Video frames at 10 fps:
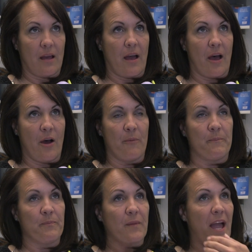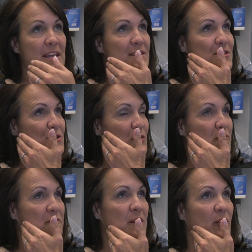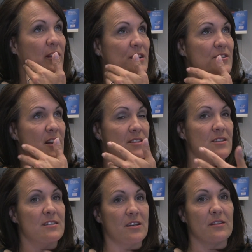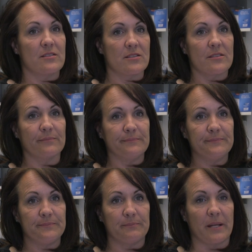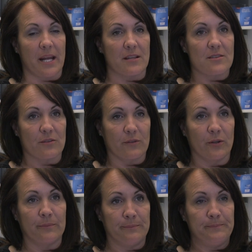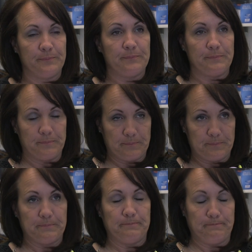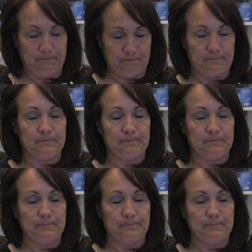Um, I can still feel it. It's not as intense, okay. but I can still feel it. So that's typical. Mm-hmm.